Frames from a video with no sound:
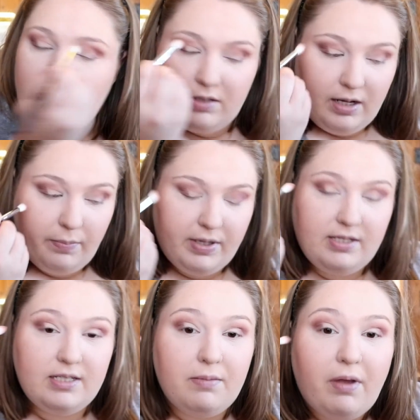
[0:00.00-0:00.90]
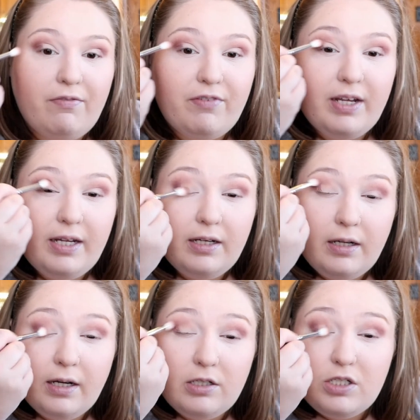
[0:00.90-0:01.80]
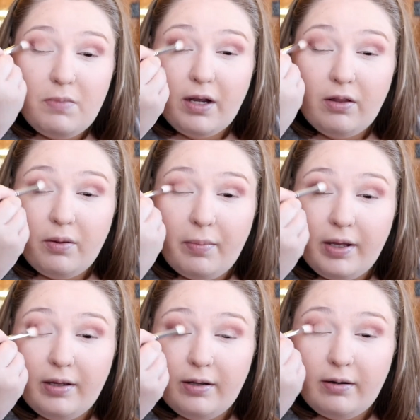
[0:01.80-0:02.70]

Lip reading: And now Pixie's at my feet, and now she's back on the bed.